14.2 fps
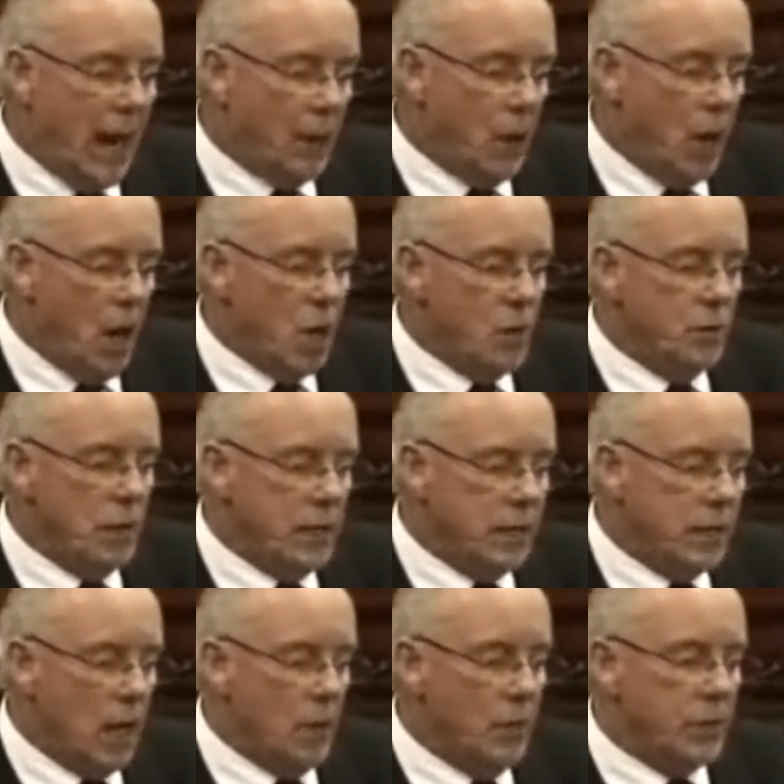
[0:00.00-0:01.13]
are only
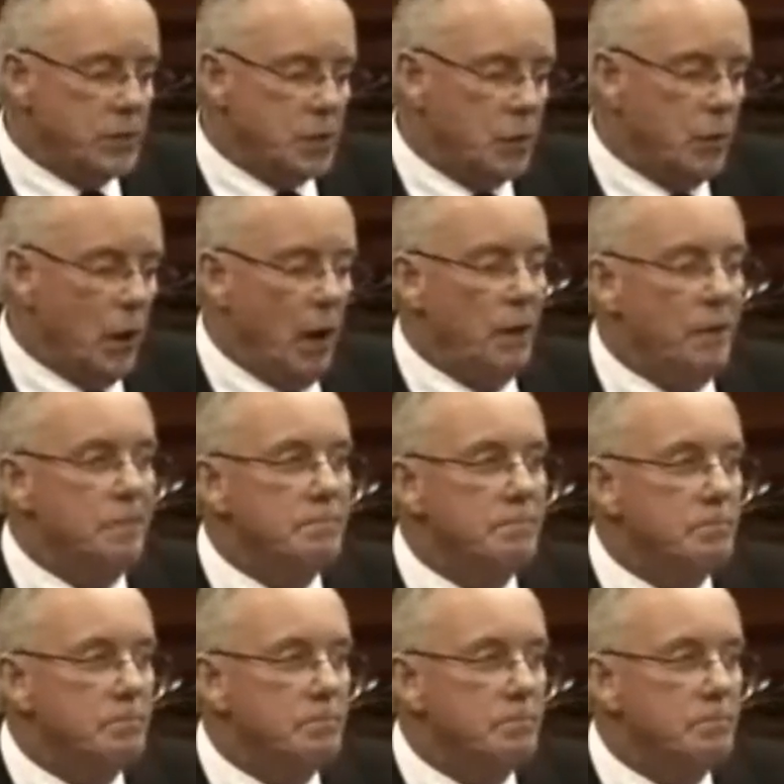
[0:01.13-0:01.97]
going to grow.